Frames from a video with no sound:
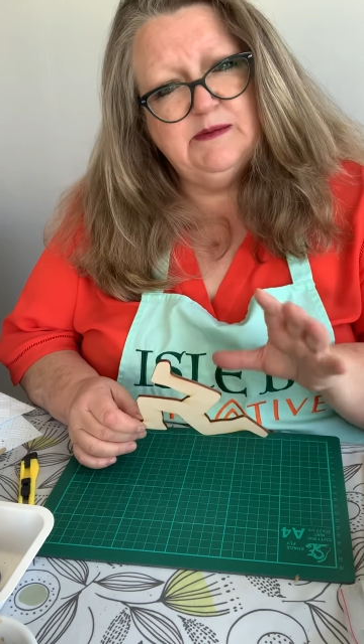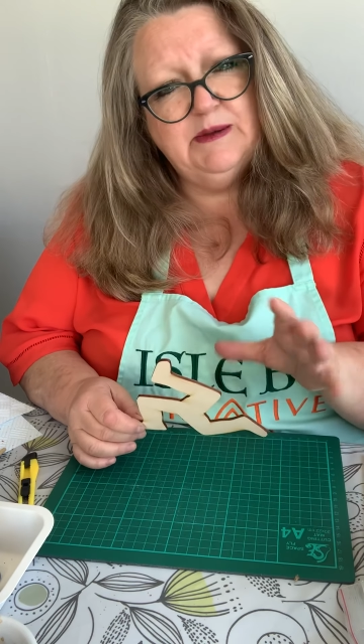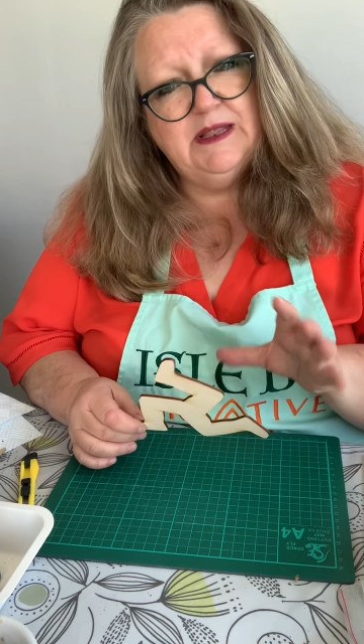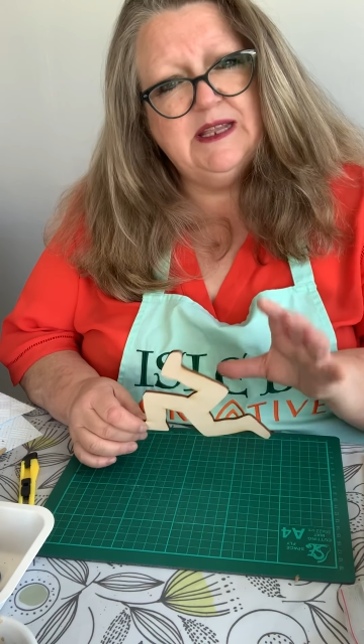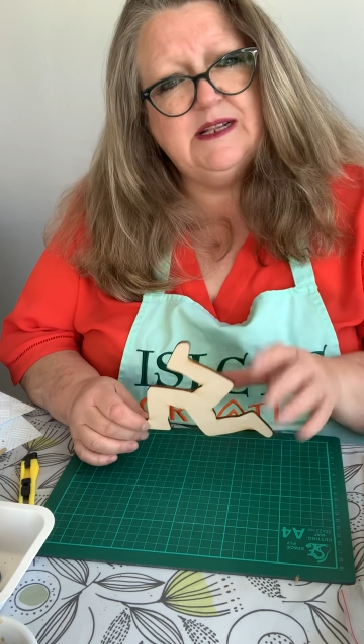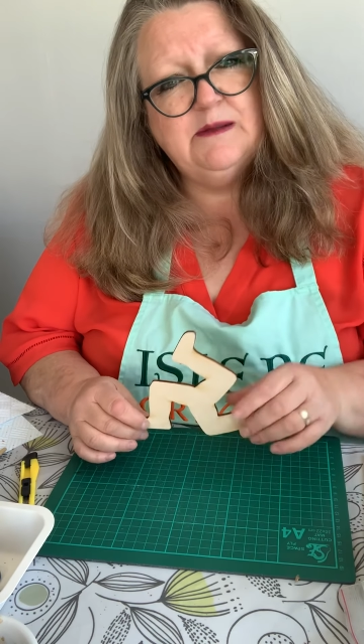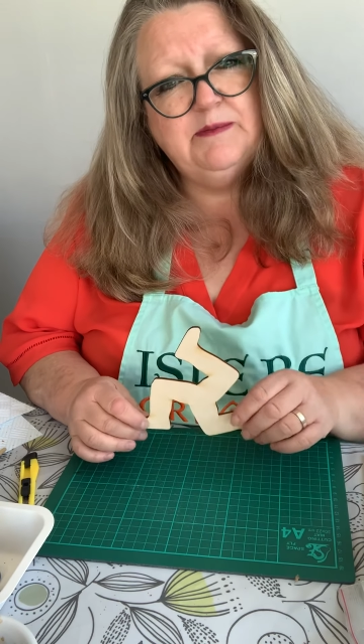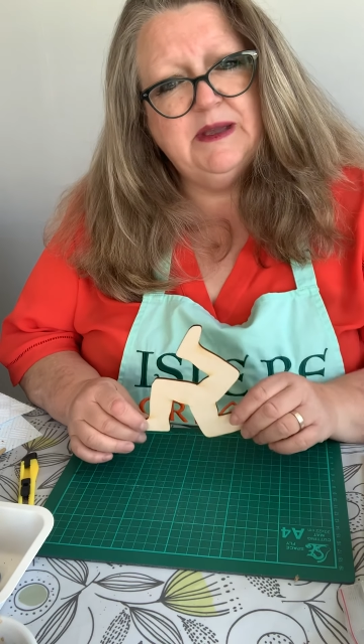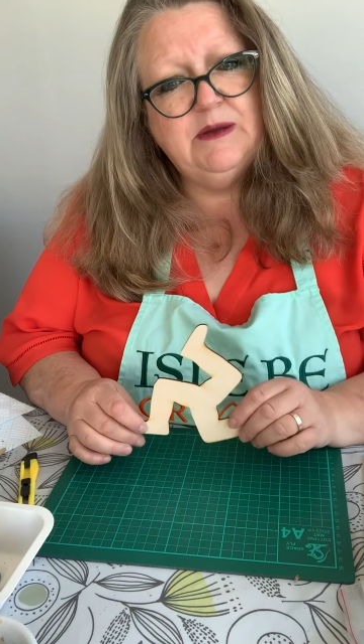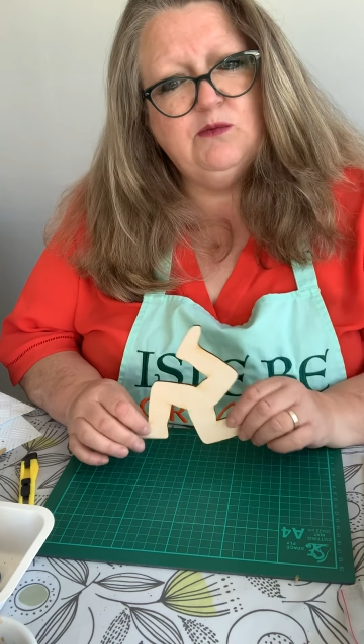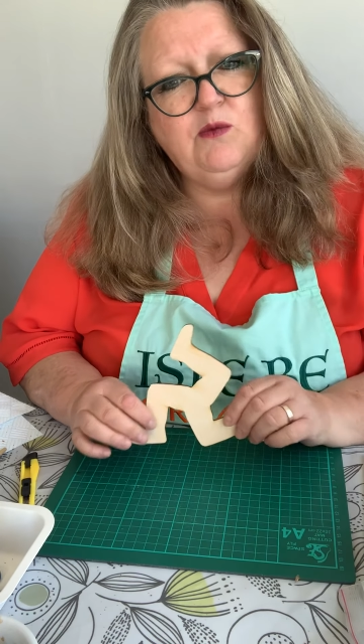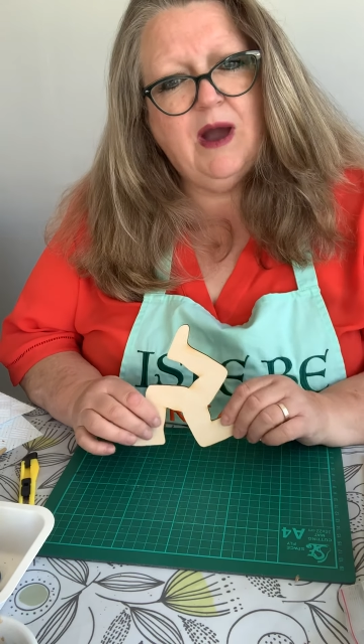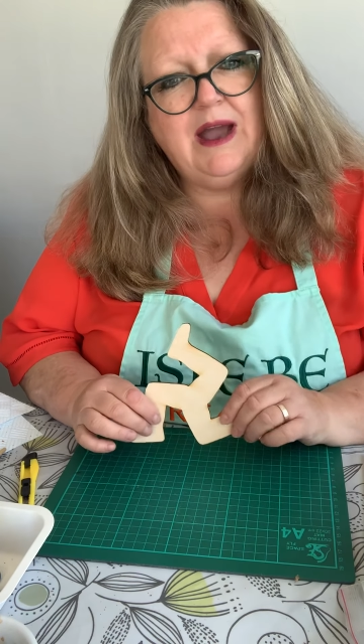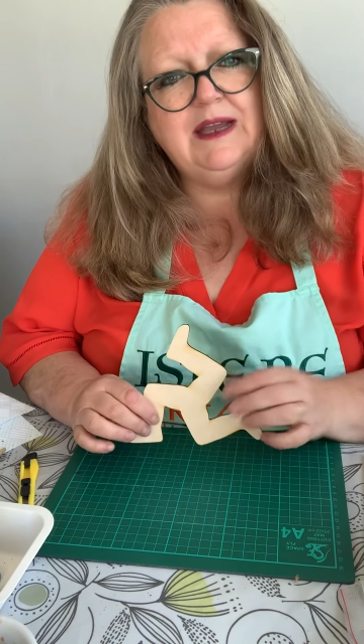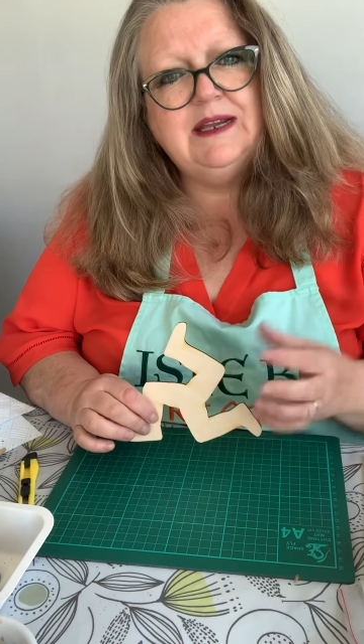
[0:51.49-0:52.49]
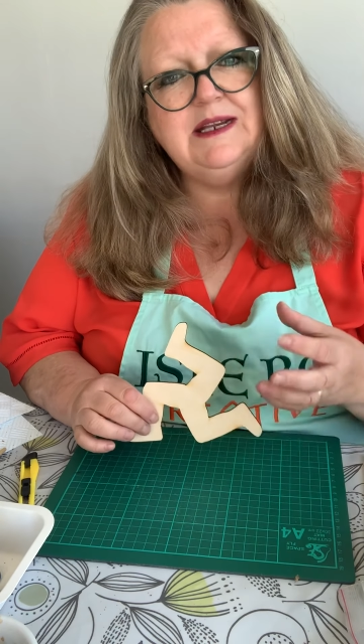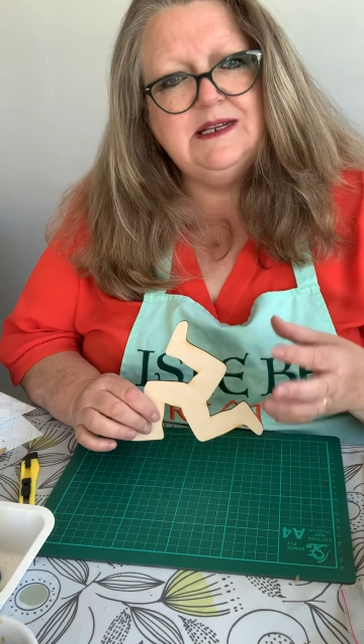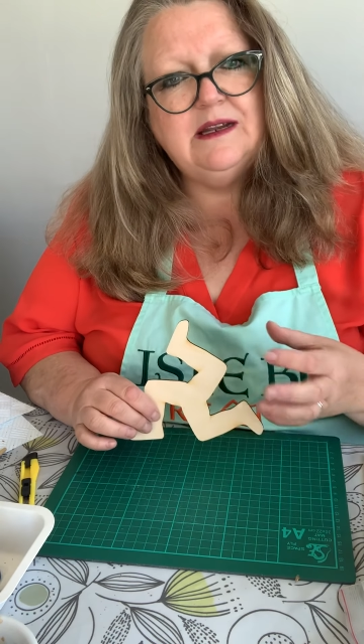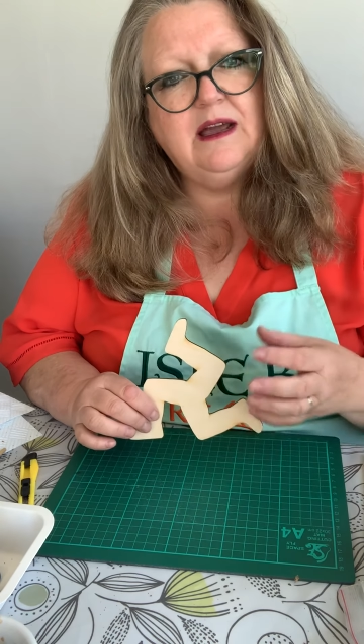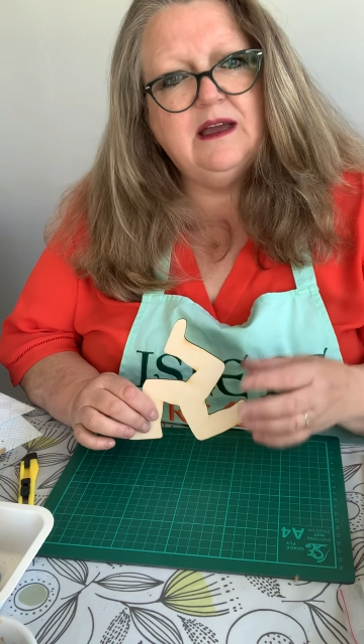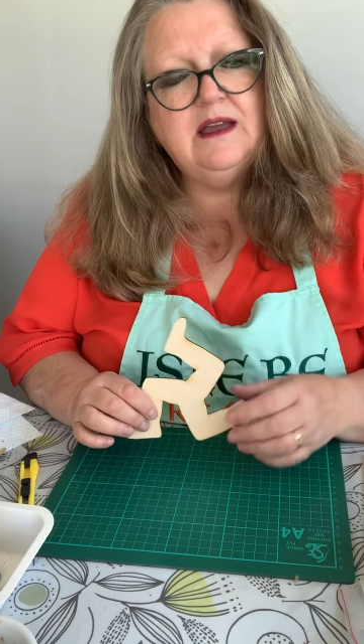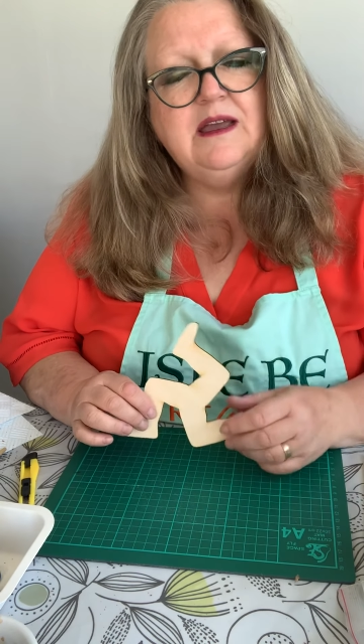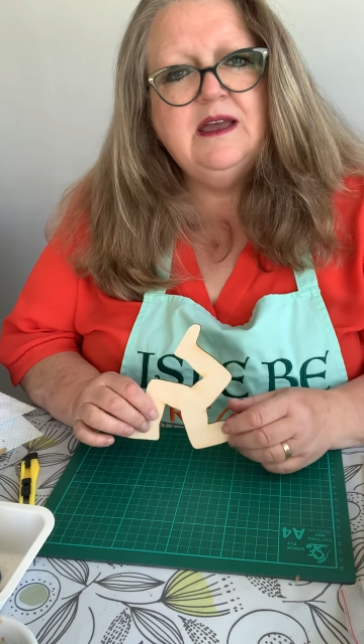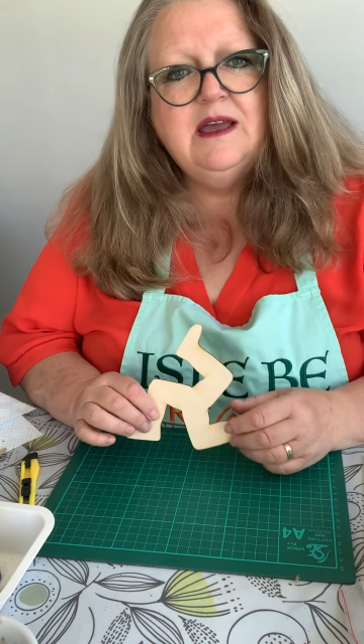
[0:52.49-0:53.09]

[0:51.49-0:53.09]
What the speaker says: to be a little bit wider